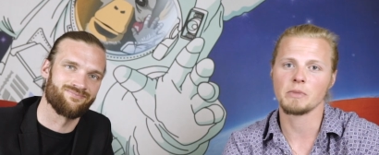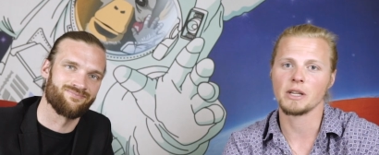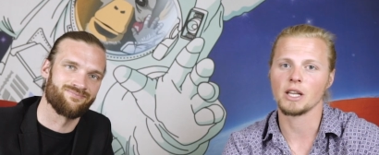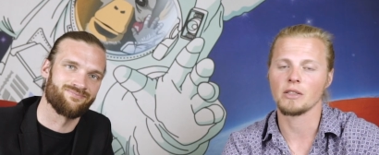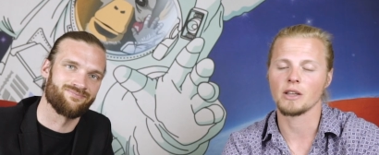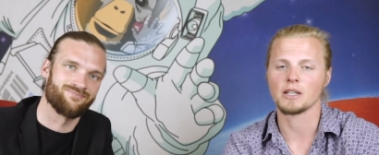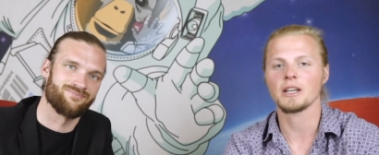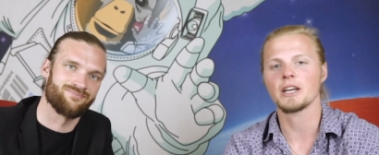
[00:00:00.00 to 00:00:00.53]
Speaker 1: meaning
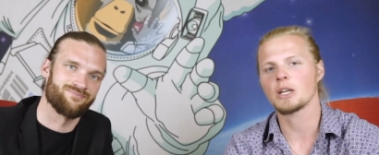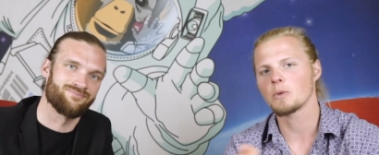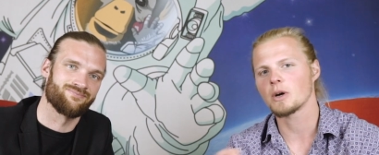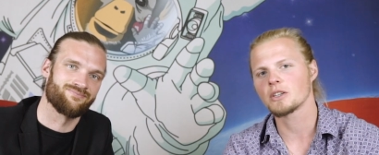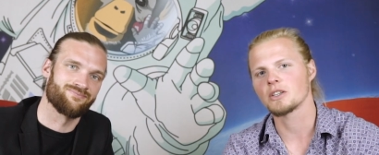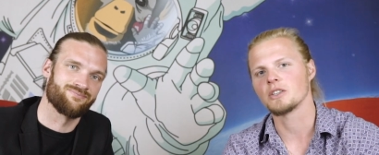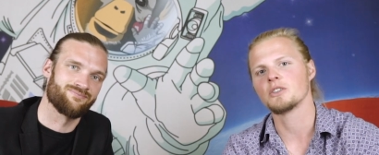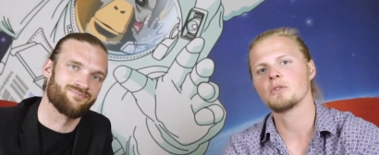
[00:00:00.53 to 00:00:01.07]
that anyone
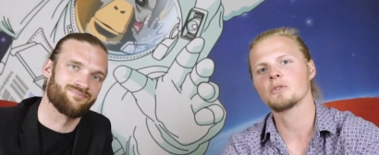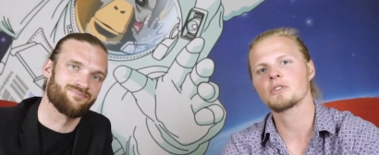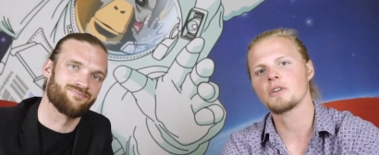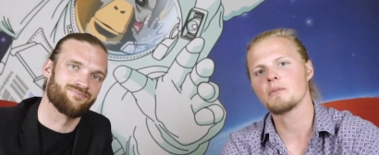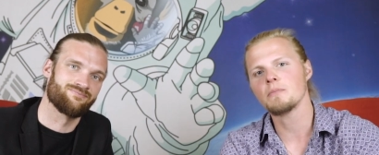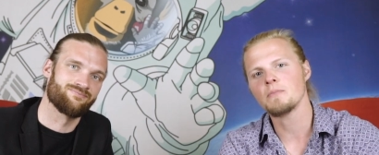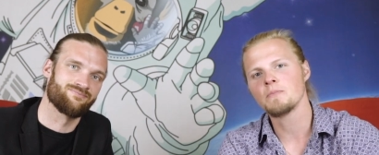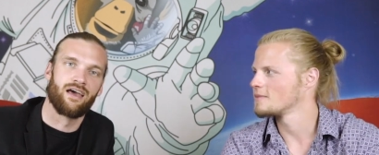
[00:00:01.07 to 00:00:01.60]
can use
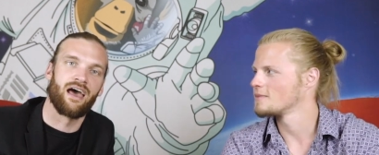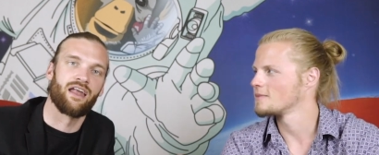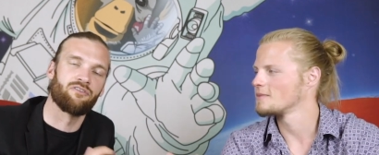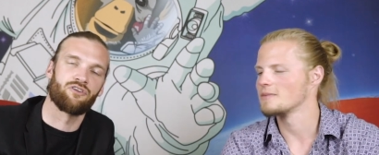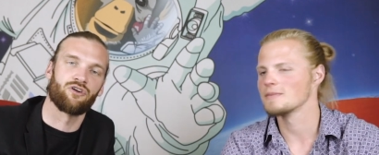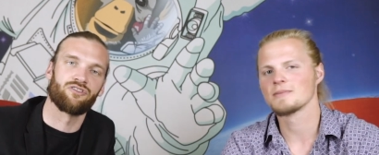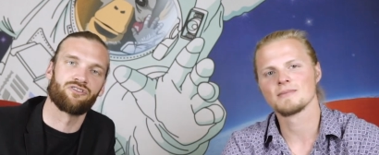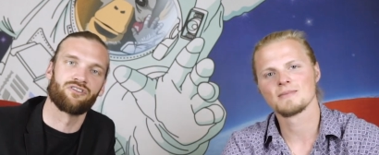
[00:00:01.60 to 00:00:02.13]
them.
Speaker 2: And of
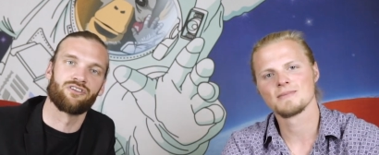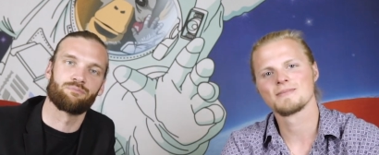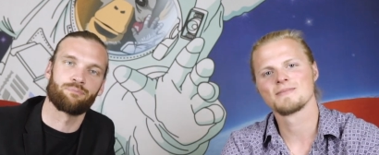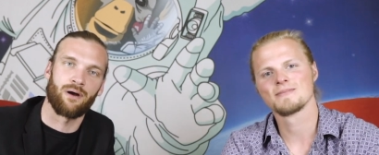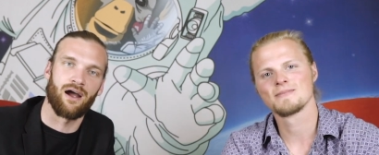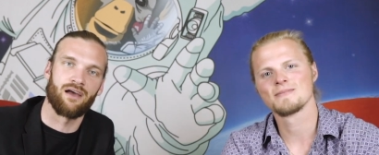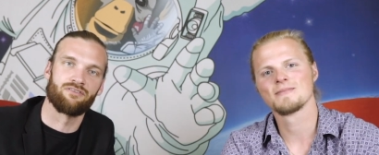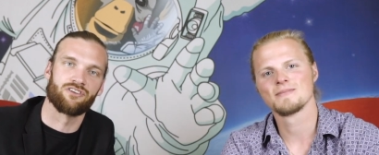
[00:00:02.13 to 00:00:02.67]
course, the are
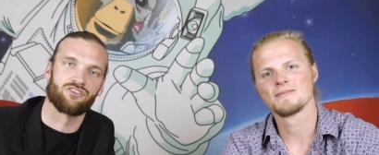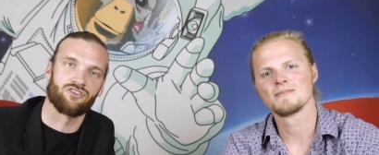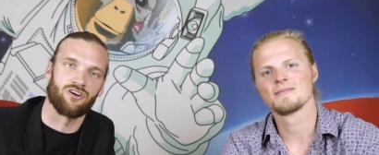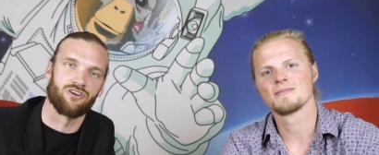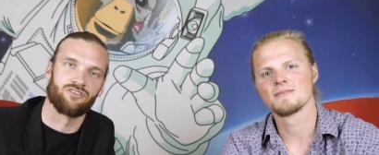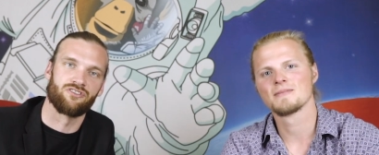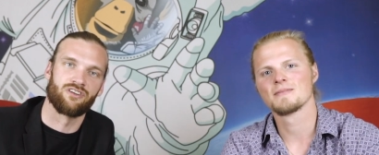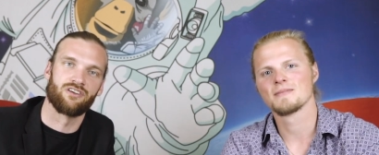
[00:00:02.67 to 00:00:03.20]
private
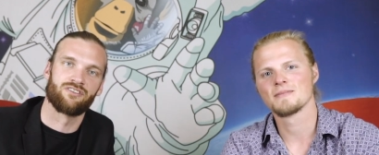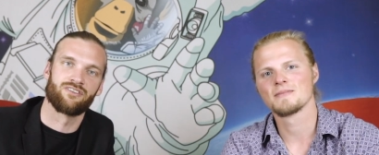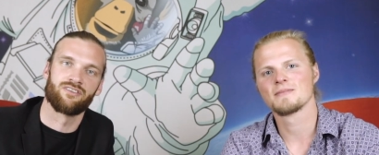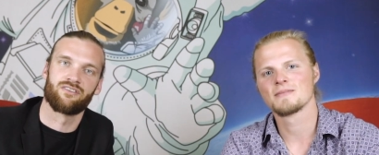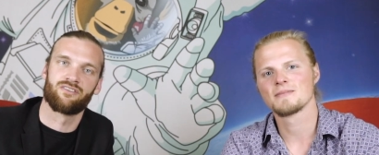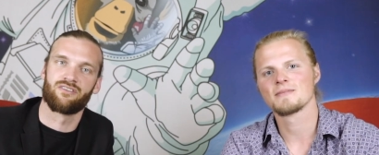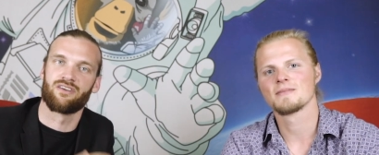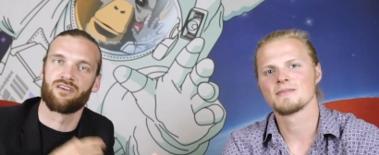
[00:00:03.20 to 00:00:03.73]
charge
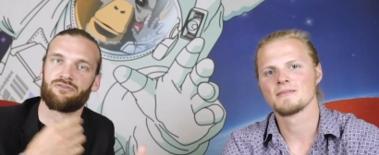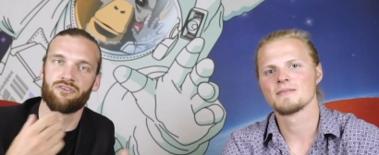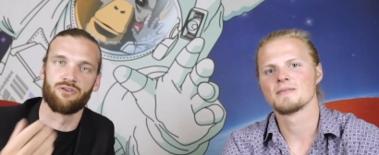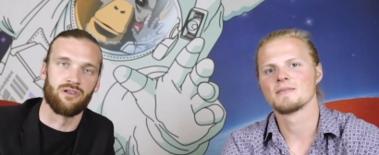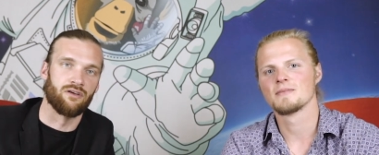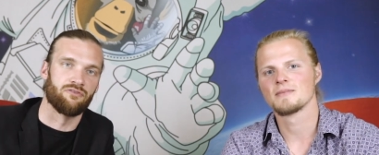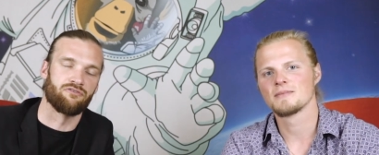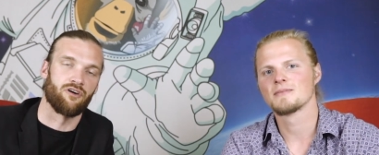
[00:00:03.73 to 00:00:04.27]
stations. If you
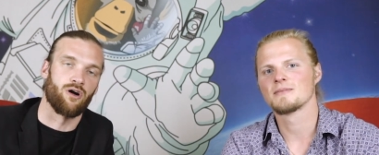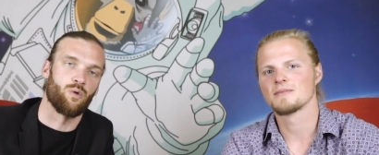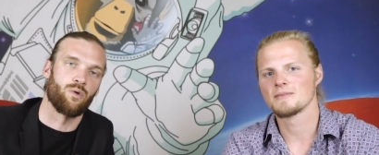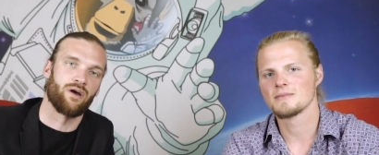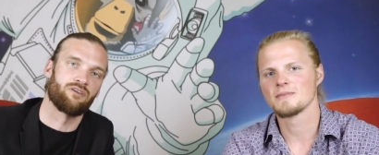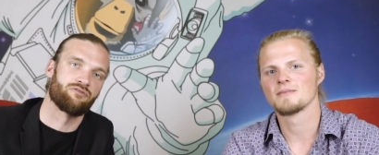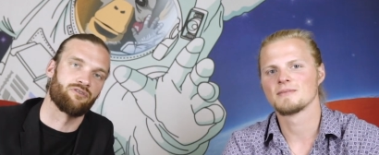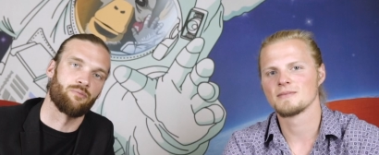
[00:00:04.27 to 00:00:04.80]
live far
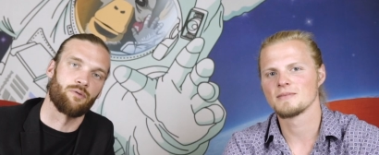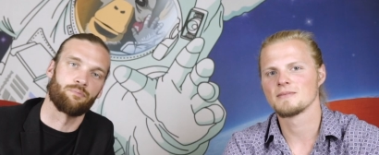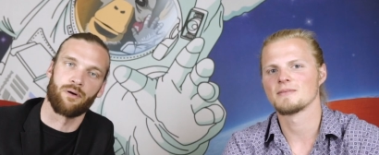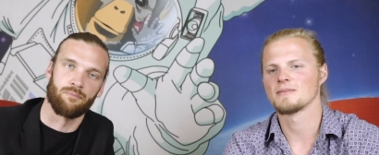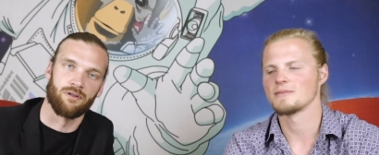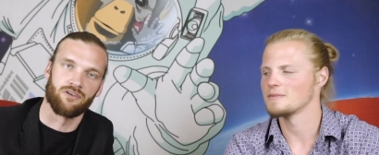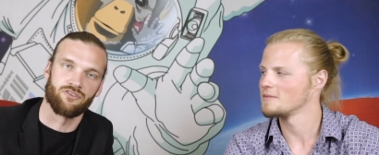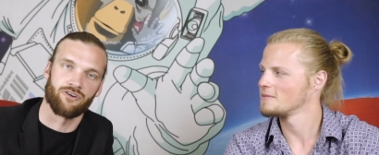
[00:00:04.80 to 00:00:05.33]
away from a
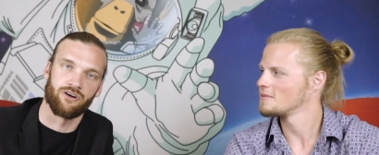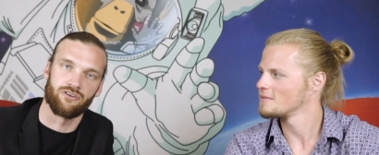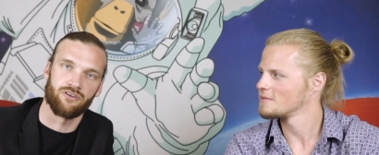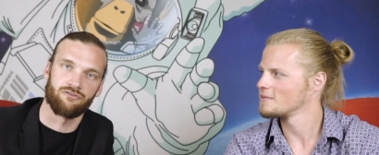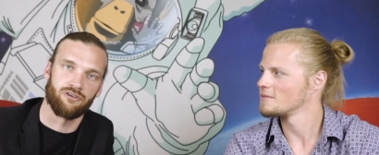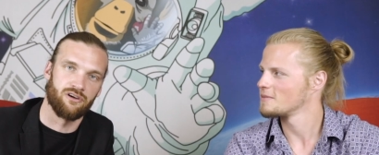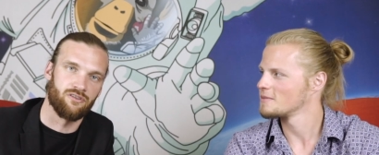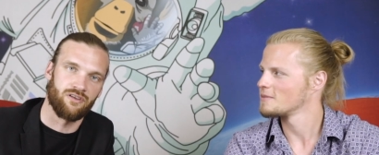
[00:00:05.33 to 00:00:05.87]
public charger,
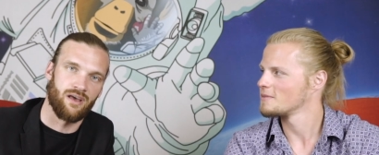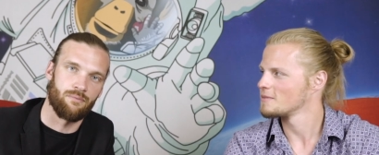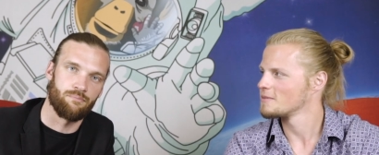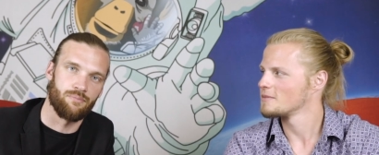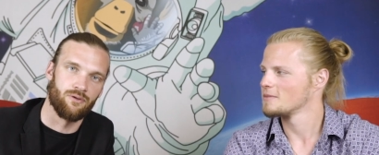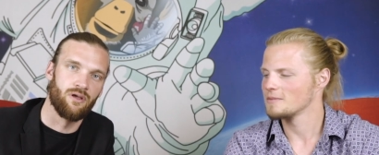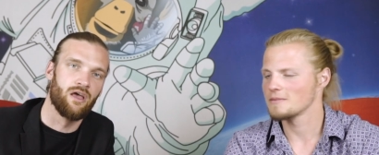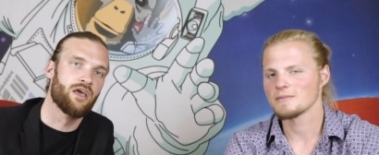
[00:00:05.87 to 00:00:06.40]
for
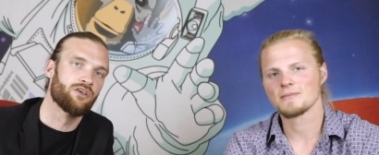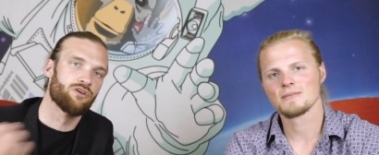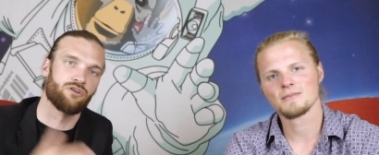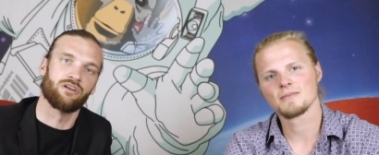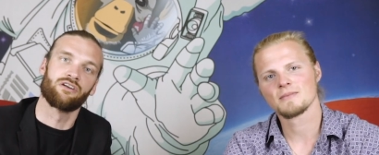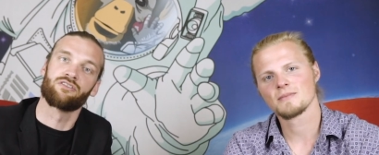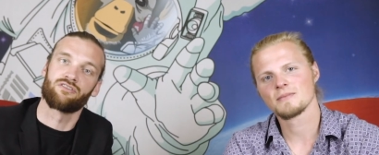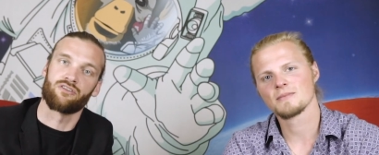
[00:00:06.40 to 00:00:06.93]
example, you
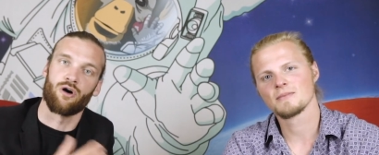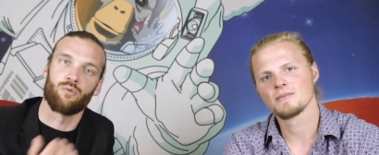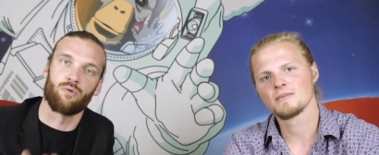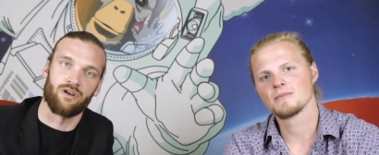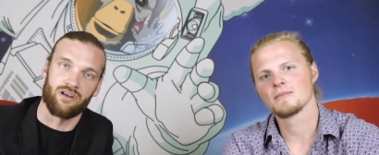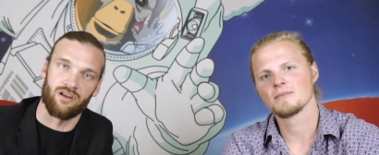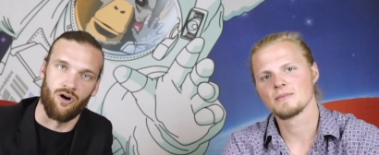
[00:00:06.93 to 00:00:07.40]
can install one at